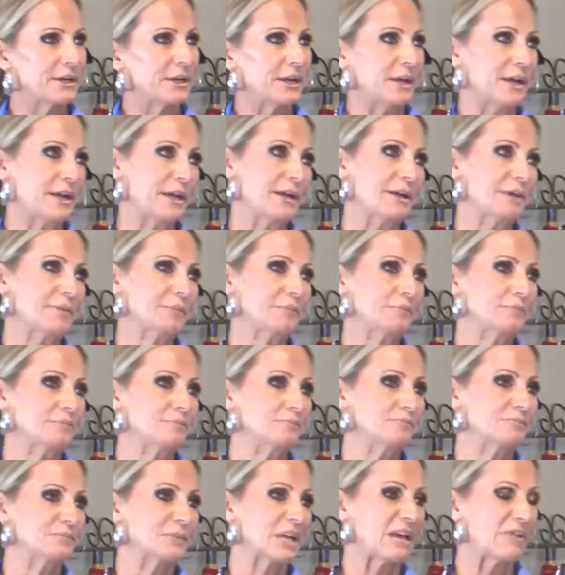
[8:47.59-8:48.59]

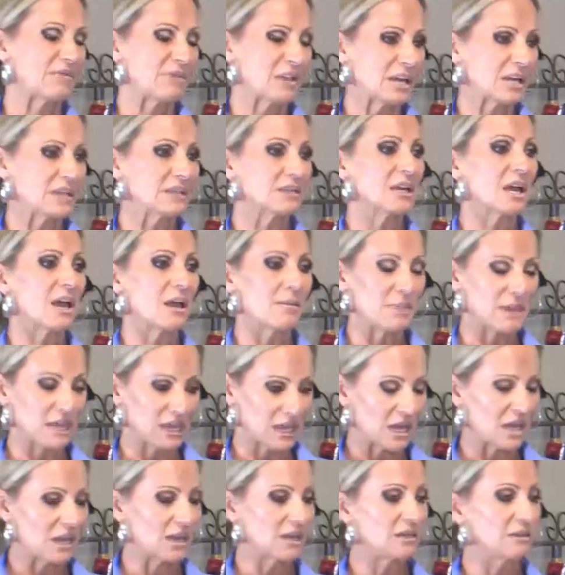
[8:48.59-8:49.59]
And then
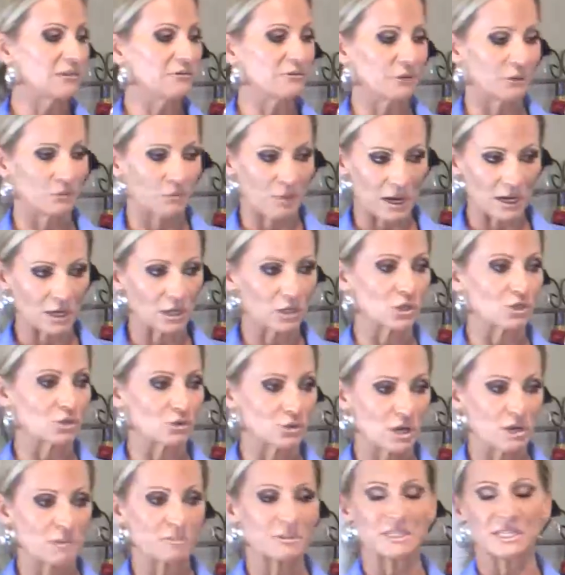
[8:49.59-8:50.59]
coming in for regular
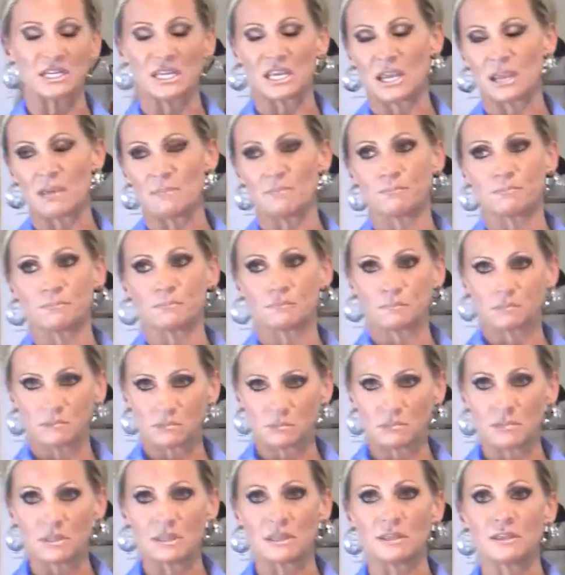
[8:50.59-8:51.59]
trims to keep
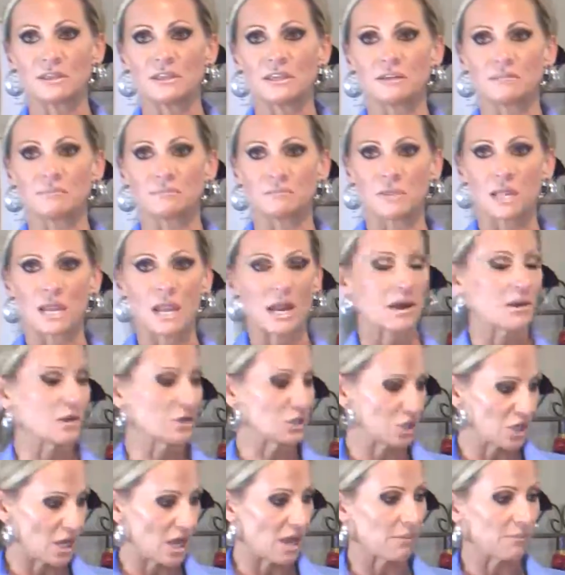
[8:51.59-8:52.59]
the hair
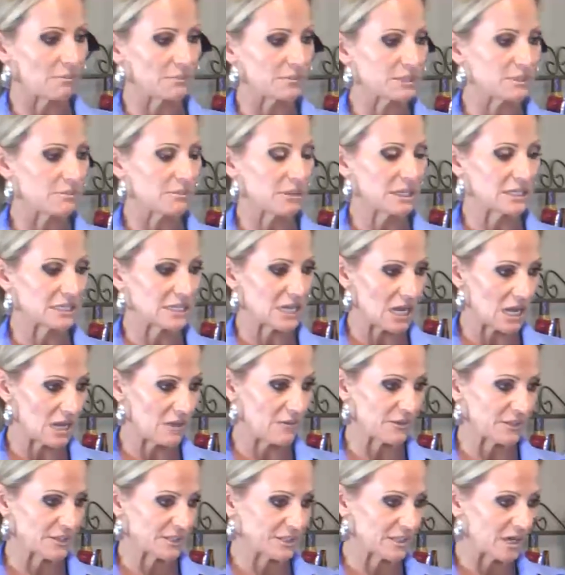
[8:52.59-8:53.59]
in shape, to
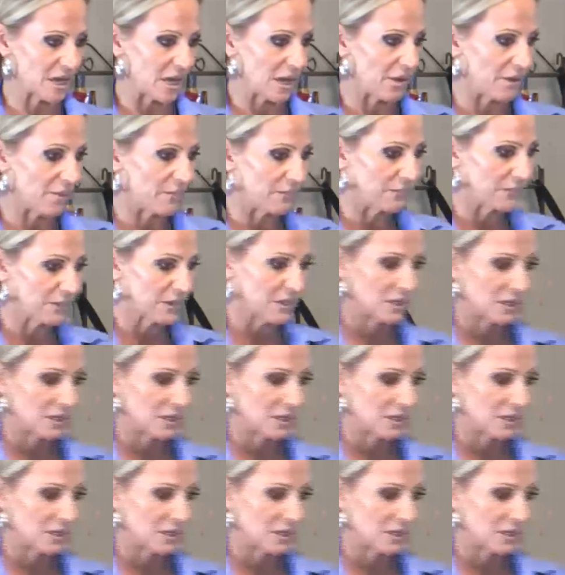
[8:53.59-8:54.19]
maintain the style.